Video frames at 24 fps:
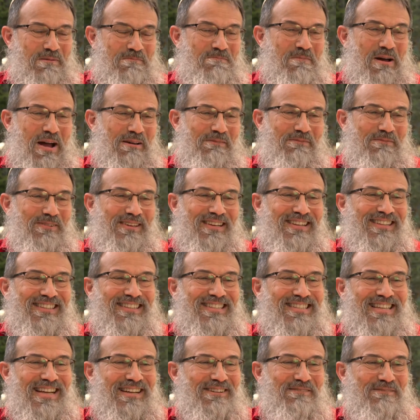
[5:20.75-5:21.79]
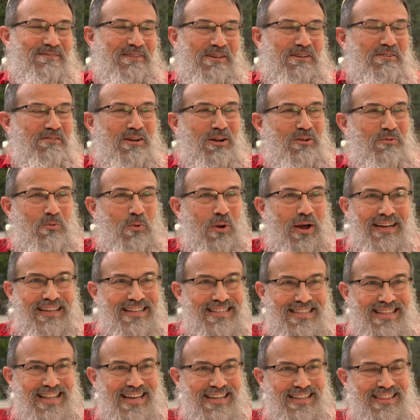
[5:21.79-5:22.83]
My field is not figuring out why
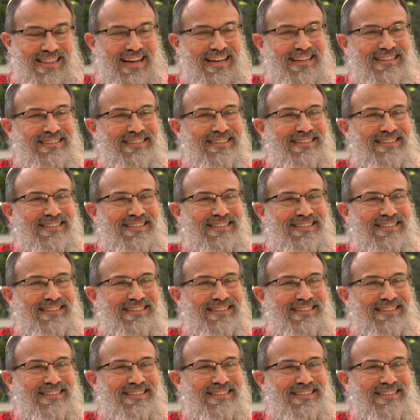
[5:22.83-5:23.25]
it's like that.